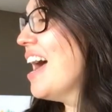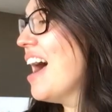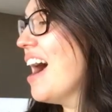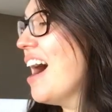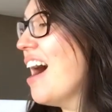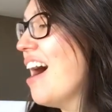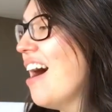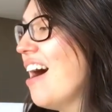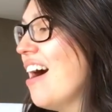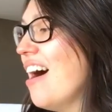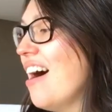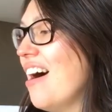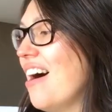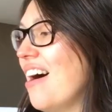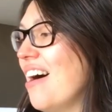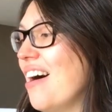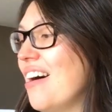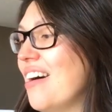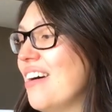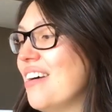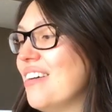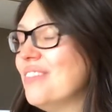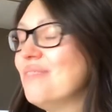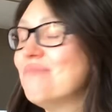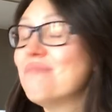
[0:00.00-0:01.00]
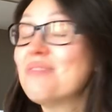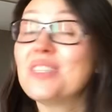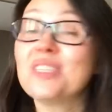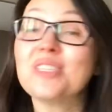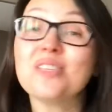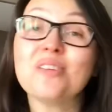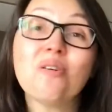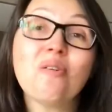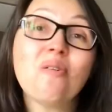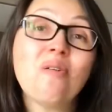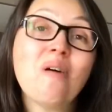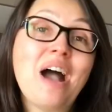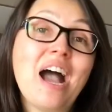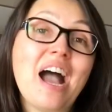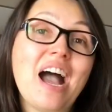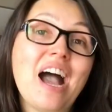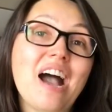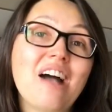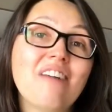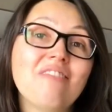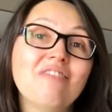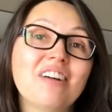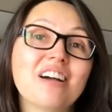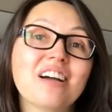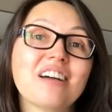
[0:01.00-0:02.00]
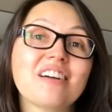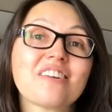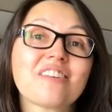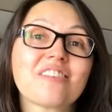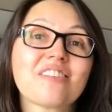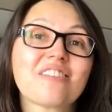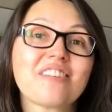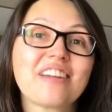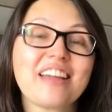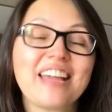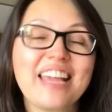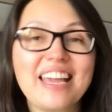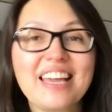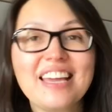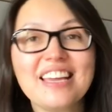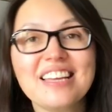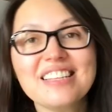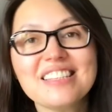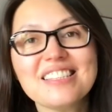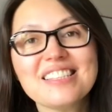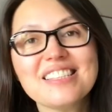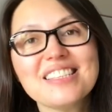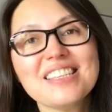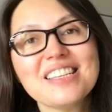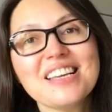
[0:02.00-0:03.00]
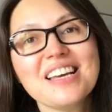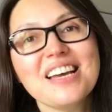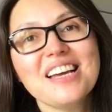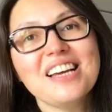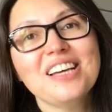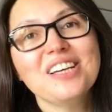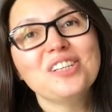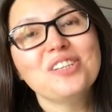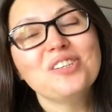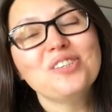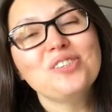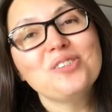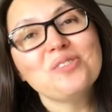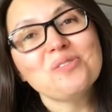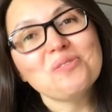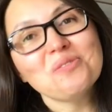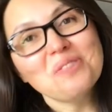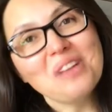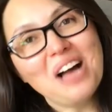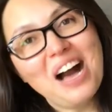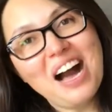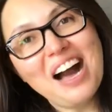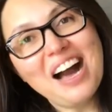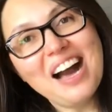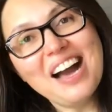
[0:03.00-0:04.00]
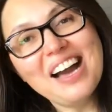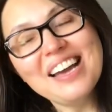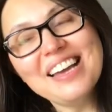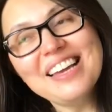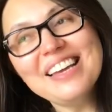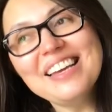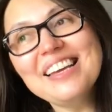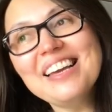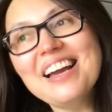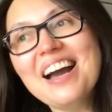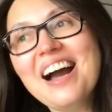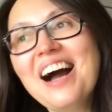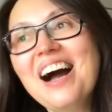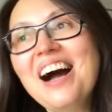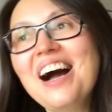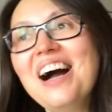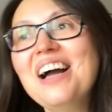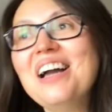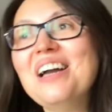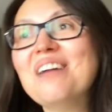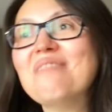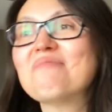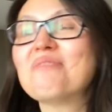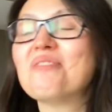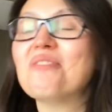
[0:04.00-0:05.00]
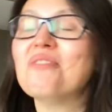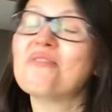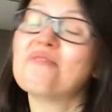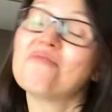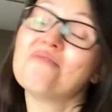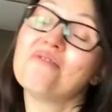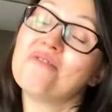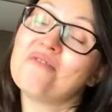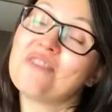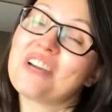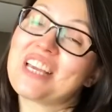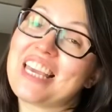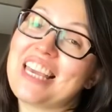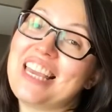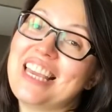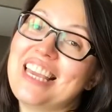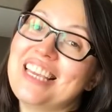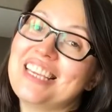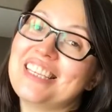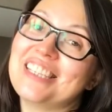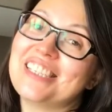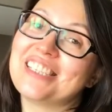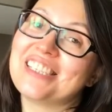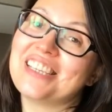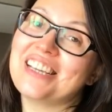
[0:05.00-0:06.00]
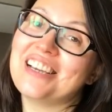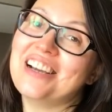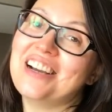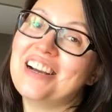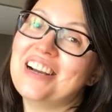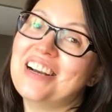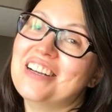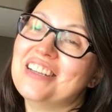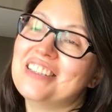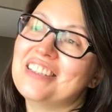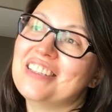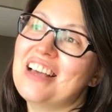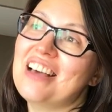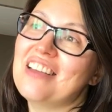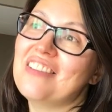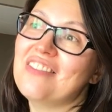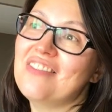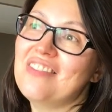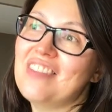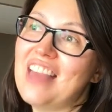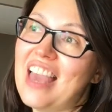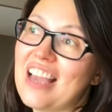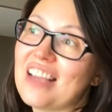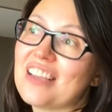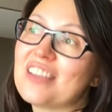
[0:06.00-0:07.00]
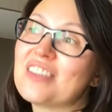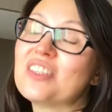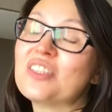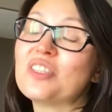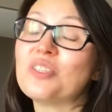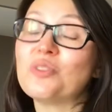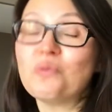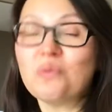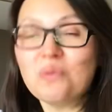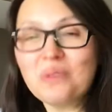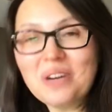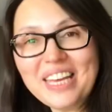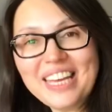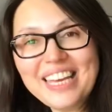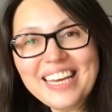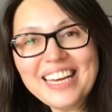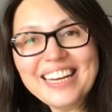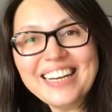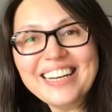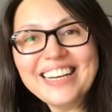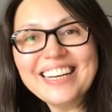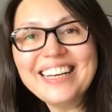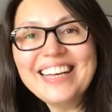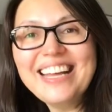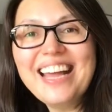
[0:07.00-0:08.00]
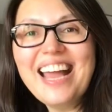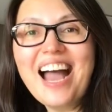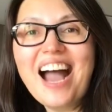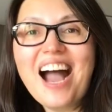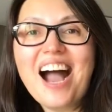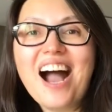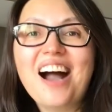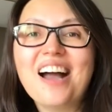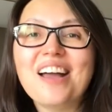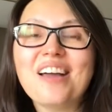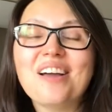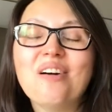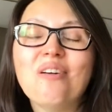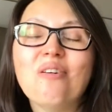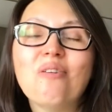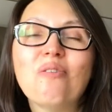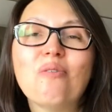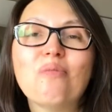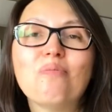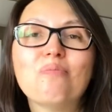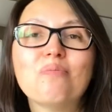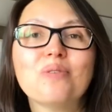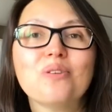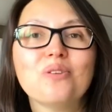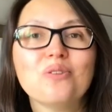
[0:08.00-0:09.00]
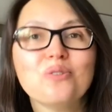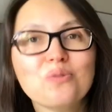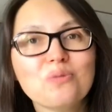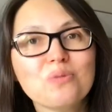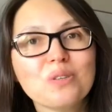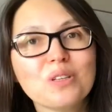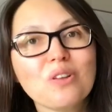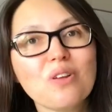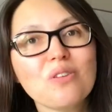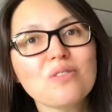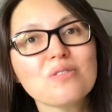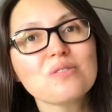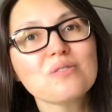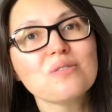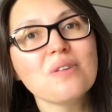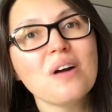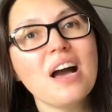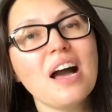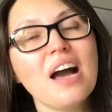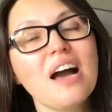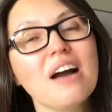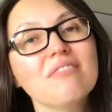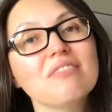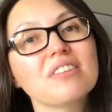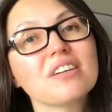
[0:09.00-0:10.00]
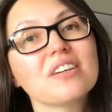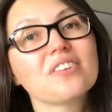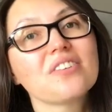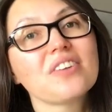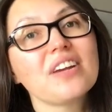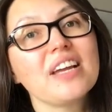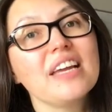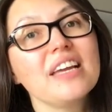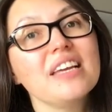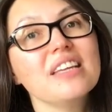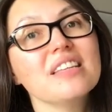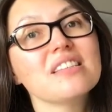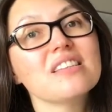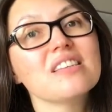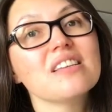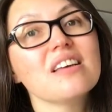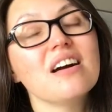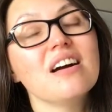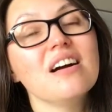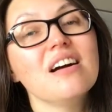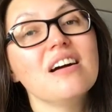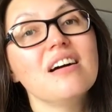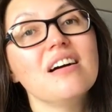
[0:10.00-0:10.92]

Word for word: Um, so have a great July. I am going for vacation next week. I hope you will also have a great uh,